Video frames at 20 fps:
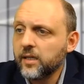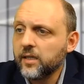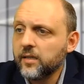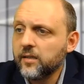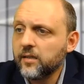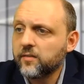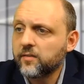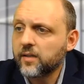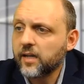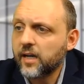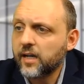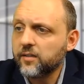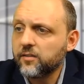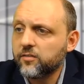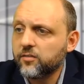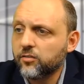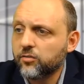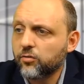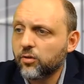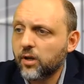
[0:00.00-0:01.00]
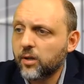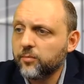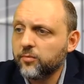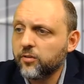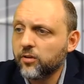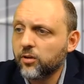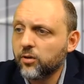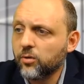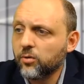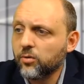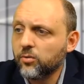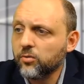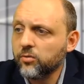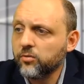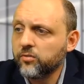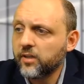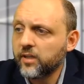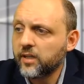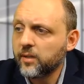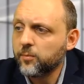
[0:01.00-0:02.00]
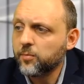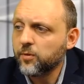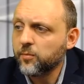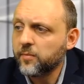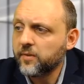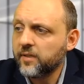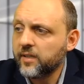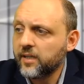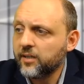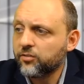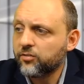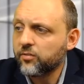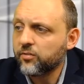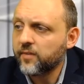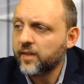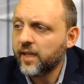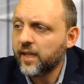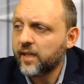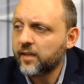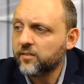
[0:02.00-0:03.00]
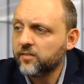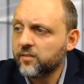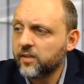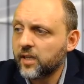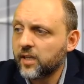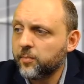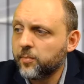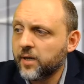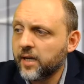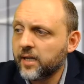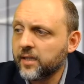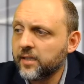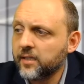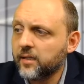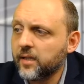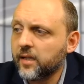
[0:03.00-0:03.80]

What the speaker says: This guidance describes the goals and implementation of the ASCA pilot